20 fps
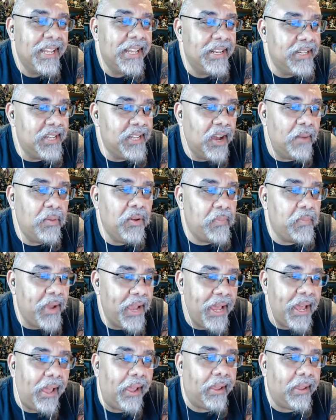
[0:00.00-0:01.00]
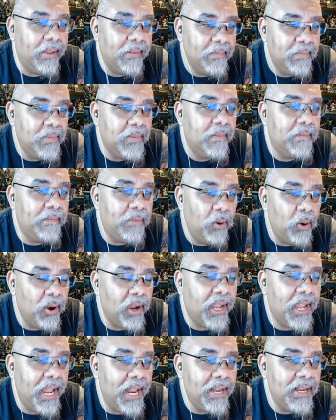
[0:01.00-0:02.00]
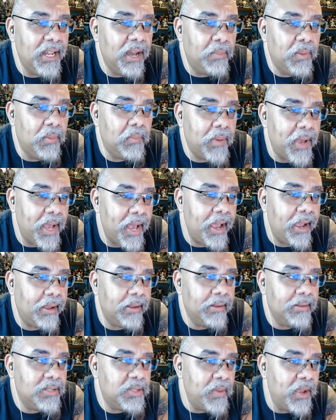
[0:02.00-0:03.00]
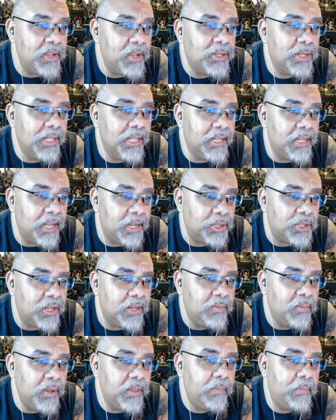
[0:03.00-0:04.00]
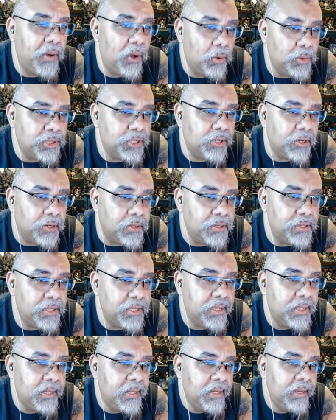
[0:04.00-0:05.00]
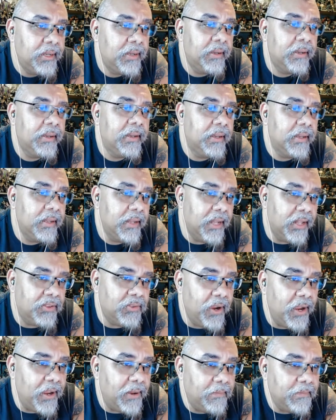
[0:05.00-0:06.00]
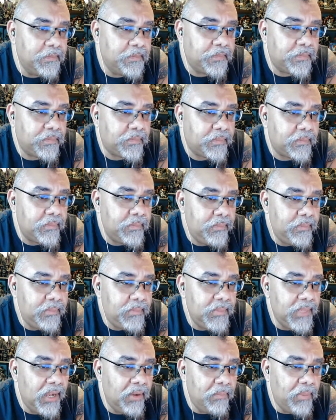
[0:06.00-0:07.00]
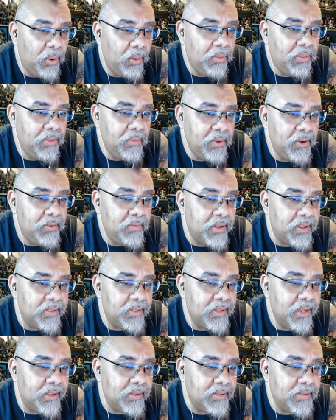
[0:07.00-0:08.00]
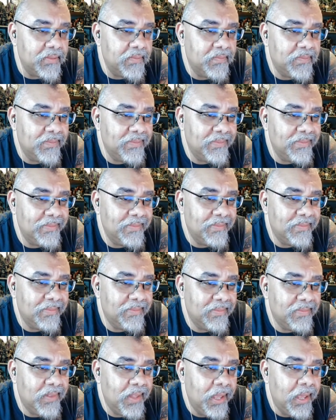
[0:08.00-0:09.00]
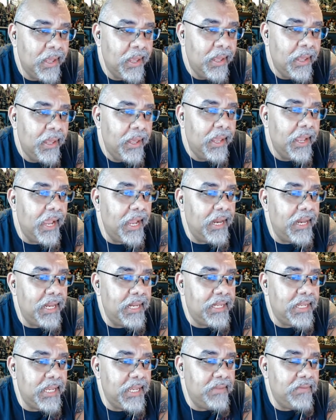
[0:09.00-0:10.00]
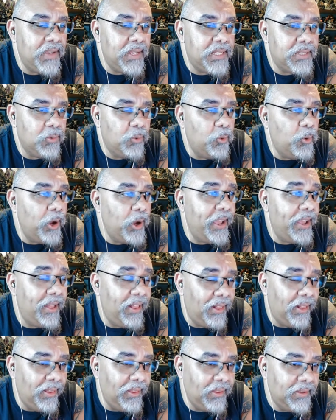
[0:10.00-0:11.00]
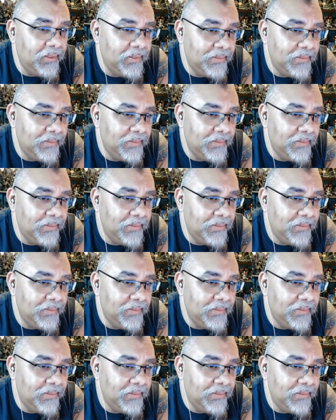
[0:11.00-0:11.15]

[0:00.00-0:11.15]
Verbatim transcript: Double pack, four K double pack special edition with posters. That's right. Both the movies, yes. Any T Vs? Well,